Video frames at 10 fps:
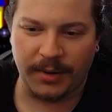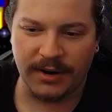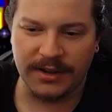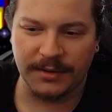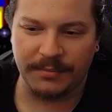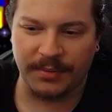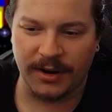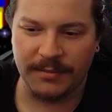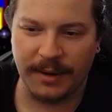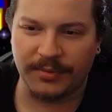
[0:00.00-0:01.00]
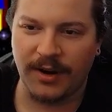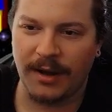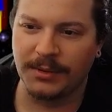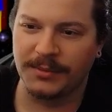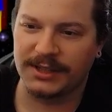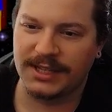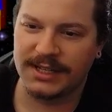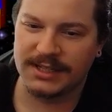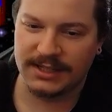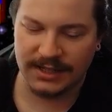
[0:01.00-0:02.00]
part of my problem with
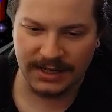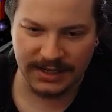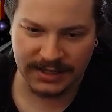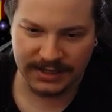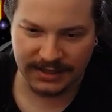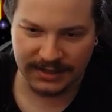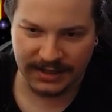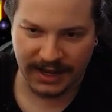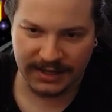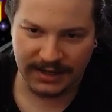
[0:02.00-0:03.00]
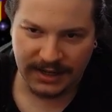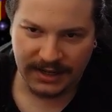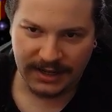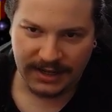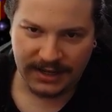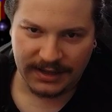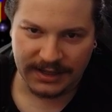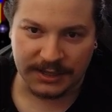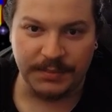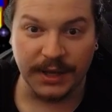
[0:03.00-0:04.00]
this is that
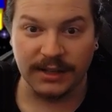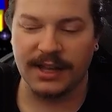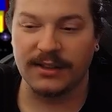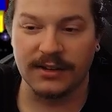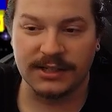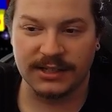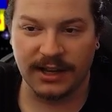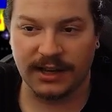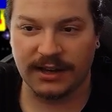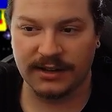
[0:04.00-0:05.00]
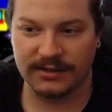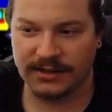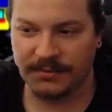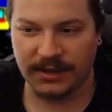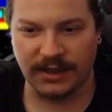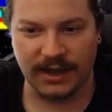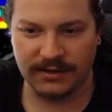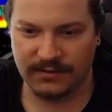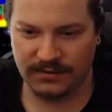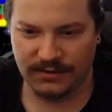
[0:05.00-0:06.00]
this building looks like something that
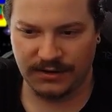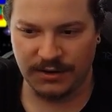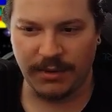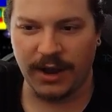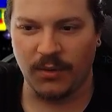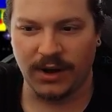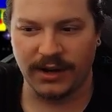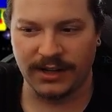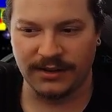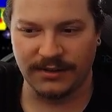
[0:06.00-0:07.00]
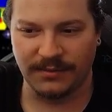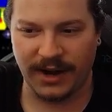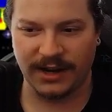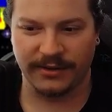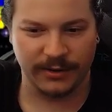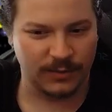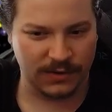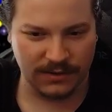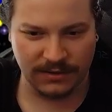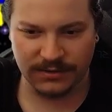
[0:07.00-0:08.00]
you might want in the regular
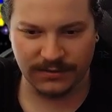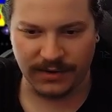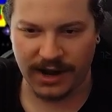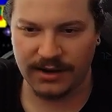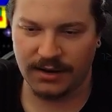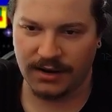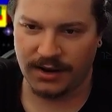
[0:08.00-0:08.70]
world, right?